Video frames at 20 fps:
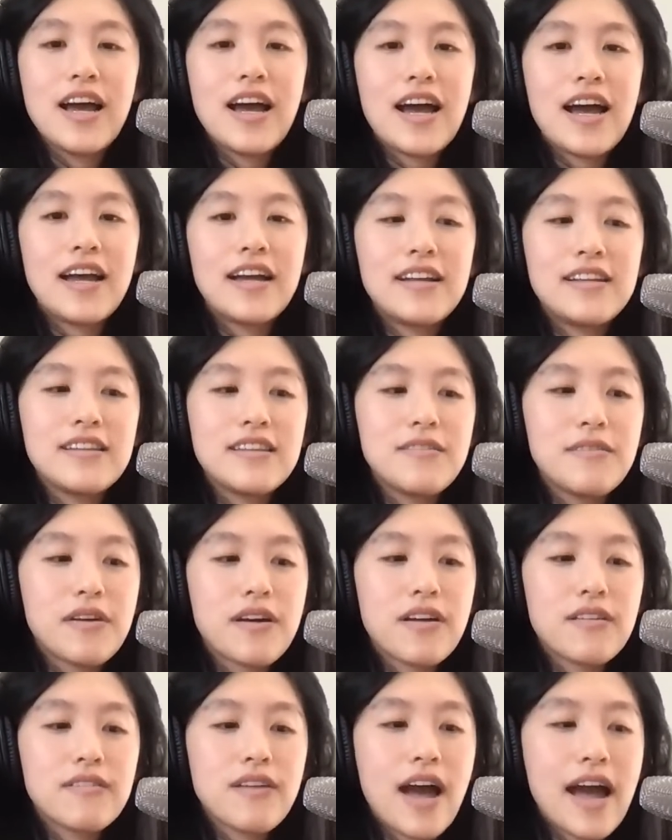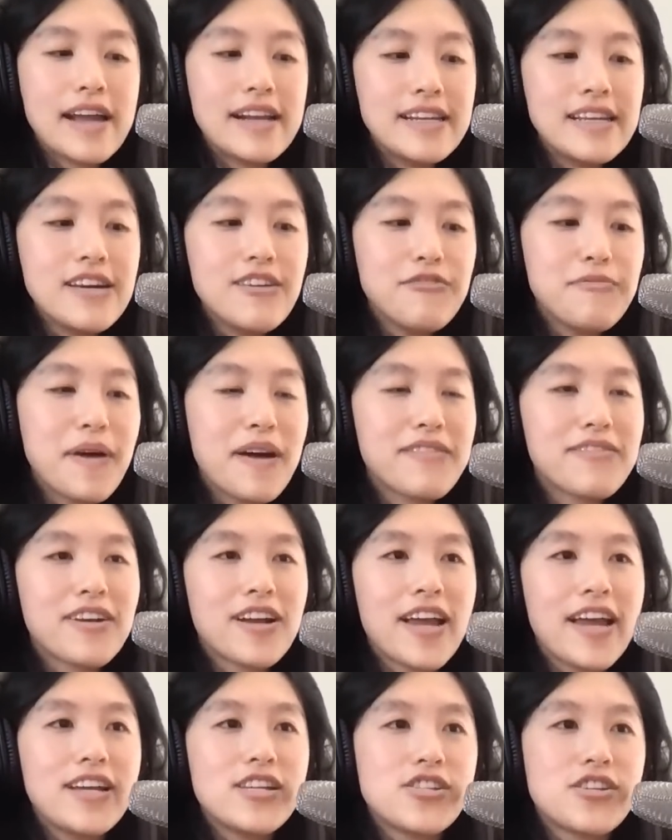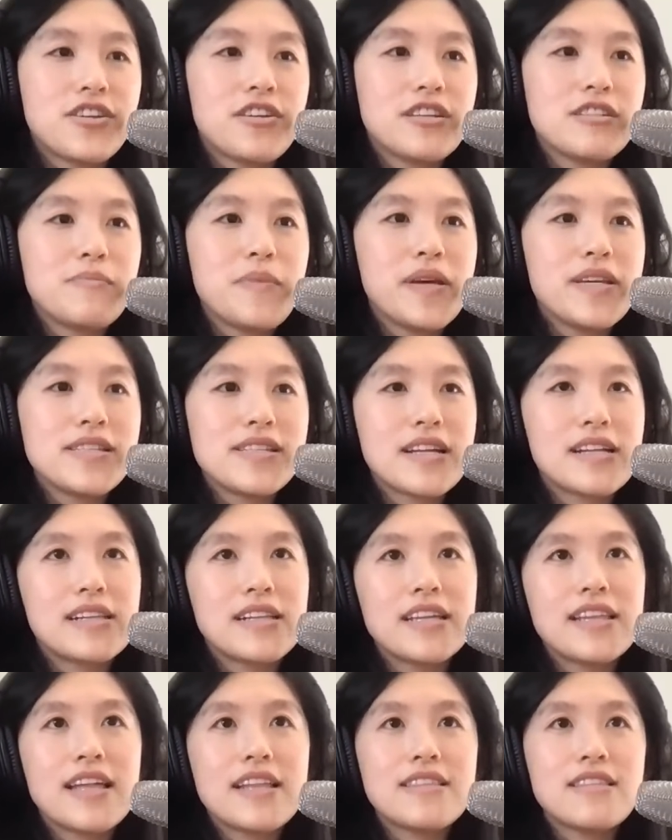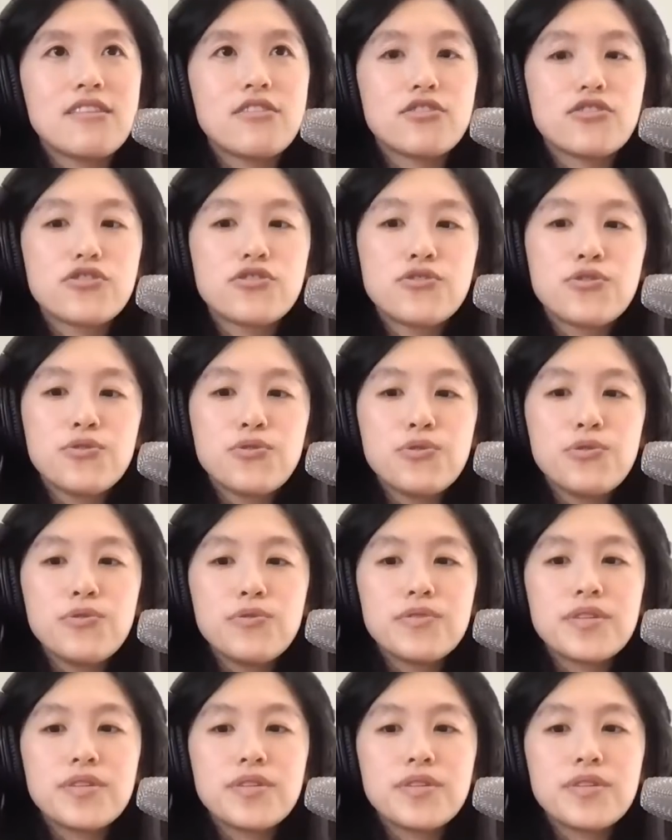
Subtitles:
And the idea of bifurcation is basically that there's two